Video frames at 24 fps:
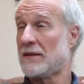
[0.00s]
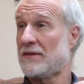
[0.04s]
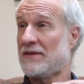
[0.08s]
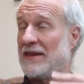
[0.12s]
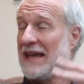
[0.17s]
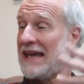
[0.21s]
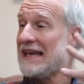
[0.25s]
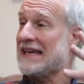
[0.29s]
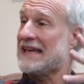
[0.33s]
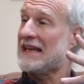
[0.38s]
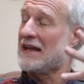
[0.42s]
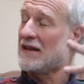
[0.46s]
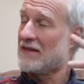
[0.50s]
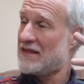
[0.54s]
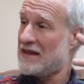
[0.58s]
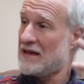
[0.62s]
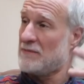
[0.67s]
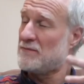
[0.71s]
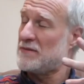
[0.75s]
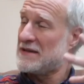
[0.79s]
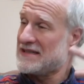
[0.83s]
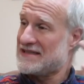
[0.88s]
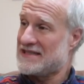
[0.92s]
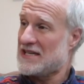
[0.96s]
taking
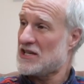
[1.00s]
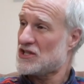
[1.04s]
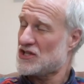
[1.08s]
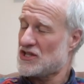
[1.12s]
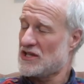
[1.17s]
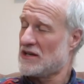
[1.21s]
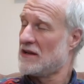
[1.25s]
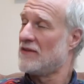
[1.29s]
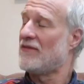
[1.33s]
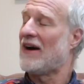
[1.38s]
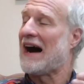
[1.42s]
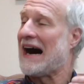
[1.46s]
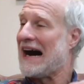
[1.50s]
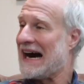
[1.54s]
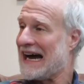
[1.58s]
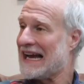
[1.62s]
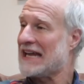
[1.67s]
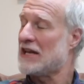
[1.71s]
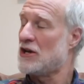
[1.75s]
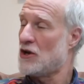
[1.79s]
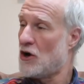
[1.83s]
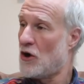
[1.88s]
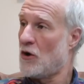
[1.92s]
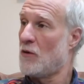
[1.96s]
the position of
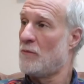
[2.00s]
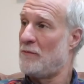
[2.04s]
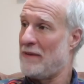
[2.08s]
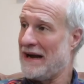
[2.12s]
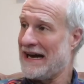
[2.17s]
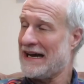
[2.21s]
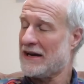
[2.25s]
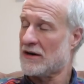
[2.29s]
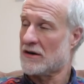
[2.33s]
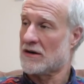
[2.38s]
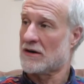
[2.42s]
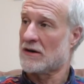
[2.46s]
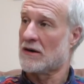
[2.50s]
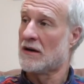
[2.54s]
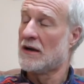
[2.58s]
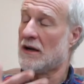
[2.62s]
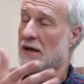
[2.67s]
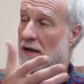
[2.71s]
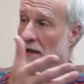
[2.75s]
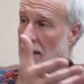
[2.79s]
I know better,